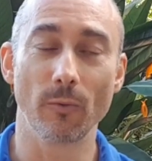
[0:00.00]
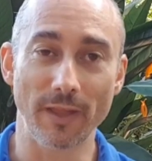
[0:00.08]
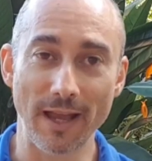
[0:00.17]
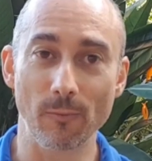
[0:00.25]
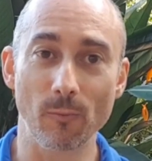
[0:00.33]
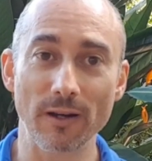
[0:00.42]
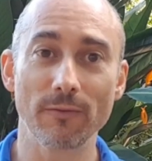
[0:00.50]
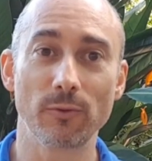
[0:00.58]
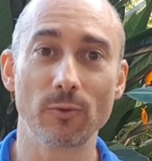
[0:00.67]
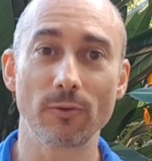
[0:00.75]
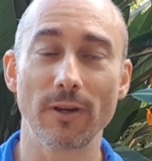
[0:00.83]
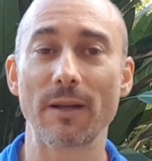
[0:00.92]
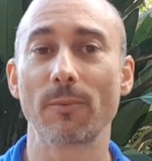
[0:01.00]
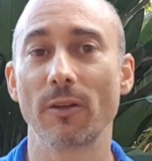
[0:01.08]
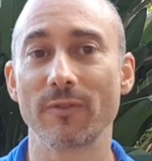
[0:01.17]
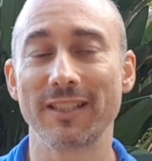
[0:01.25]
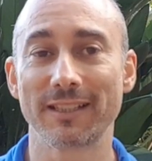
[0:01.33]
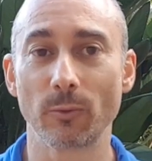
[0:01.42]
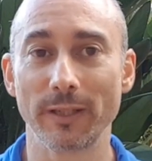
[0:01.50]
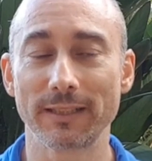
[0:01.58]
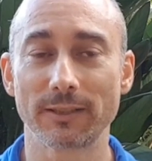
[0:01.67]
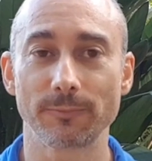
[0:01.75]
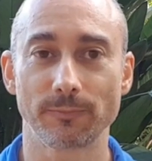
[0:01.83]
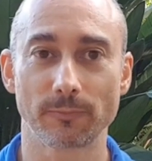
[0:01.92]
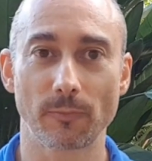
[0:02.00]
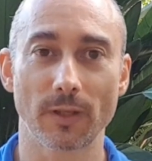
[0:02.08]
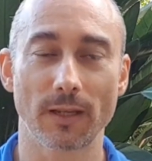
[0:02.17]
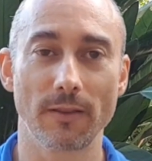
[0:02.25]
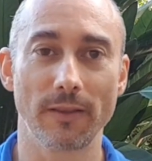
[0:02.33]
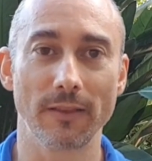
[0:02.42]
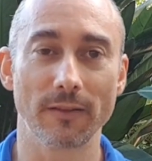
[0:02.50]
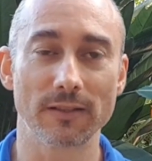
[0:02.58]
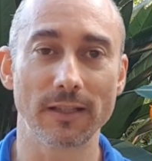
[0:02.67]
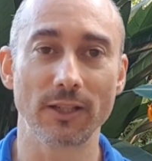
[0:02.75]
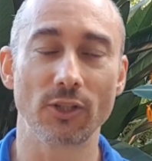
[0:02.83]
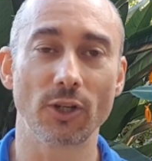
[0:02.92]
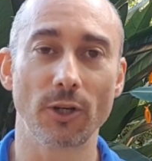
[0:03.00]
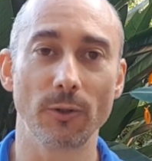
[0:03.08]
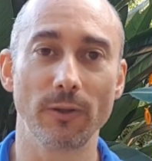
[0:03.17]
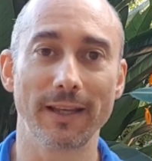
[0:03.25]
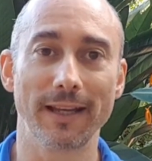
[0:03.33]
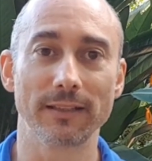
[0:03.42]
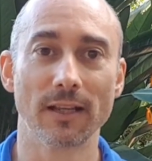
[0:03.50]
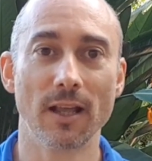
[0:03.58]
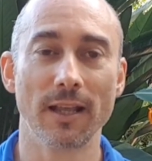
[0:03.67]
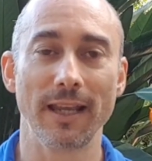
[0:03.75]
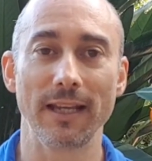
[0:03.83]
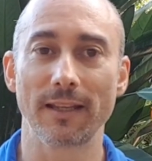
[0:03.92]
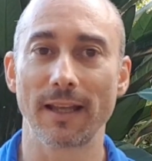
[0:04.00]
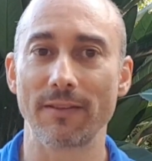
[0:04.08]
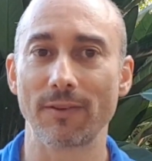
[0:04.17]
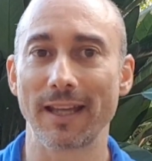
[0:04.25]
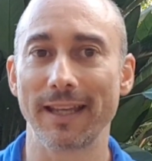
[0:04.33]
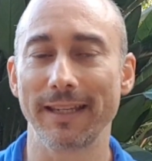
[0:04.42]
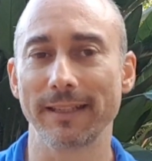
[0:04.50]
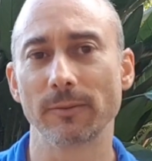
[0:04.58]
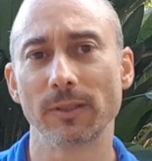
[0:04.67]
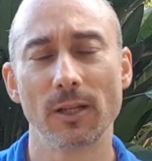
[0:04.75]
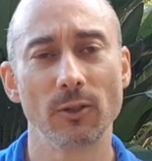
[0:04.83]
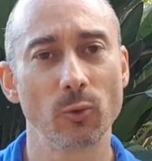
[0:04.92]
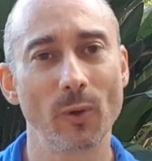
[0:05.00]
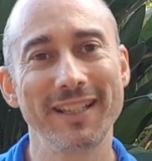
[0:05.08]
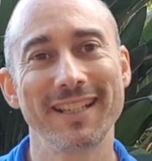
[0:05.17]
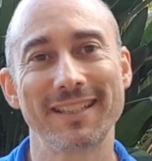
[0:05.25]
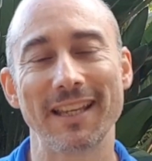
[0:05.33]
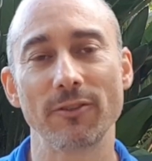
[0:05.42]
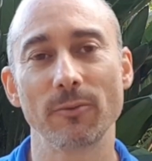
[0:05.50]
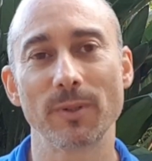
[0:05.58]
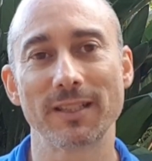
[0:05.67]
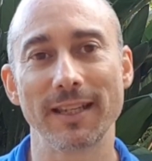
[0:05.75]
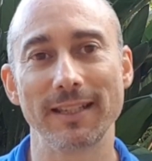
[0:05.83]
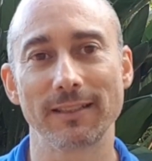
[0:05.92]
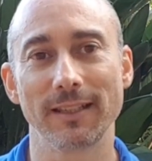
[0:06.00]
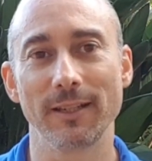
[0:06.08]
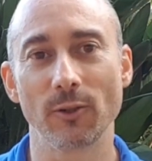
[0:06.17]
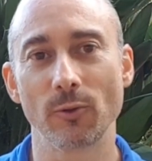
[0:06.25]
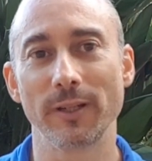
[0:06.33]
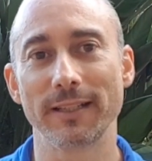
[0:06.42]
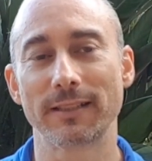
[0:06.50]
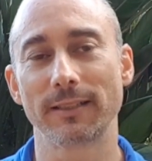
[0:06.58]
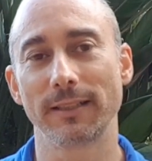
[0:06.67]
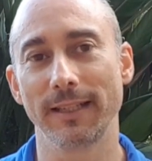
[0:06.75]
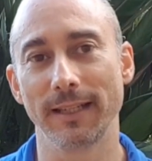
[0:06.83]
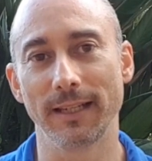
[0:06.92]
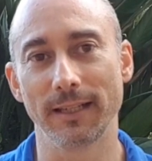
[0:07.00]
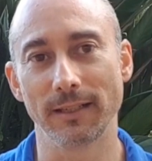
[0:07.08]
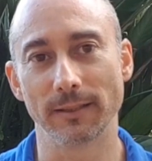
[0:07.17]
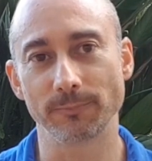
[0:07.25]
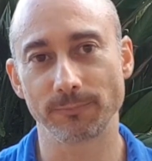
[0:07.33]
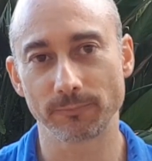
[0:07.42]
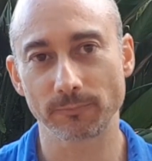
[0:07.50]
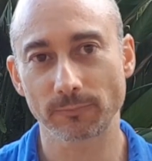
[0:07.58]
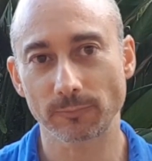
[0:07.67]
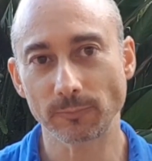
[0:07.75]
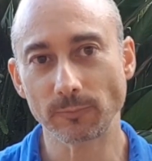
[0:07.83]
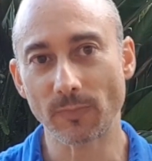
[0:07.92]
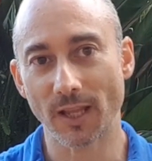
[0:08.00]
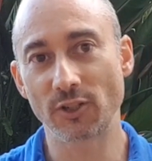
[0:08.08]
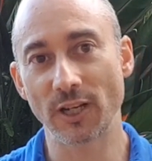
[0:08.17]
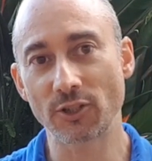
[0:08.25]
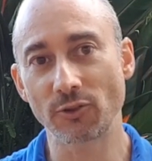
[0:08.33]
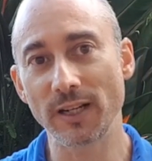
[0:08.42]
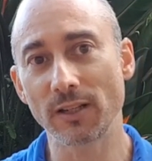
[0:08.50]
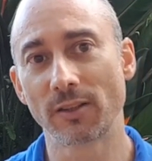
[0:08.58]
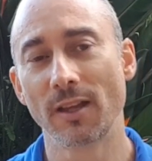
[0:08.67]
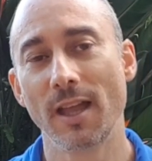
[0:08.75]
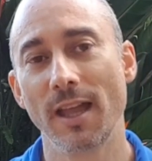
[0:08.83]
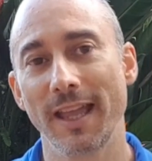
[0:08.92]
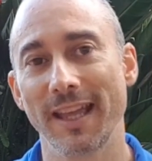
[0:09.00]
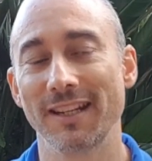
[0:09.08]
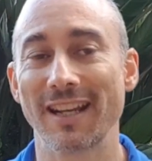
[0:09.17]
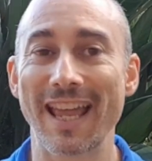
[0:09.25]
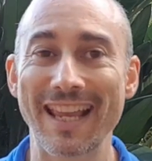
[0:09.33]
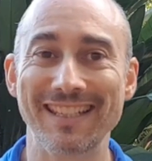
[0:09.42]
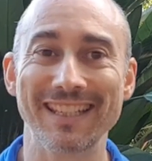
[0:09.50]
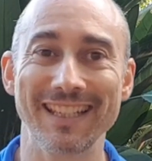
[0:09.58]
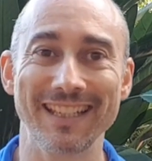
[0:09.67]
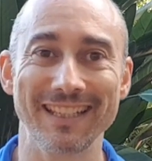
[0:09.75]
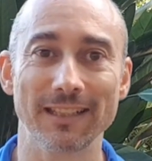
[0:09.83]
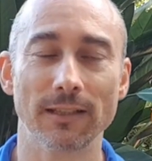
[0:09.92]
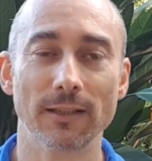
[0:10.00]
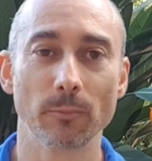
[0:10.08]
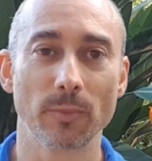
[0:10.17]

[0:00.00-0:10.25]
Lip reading: that 1 full gram over 6 weeks, then the study showed that it gave a 27% increase in chest strength and an 18%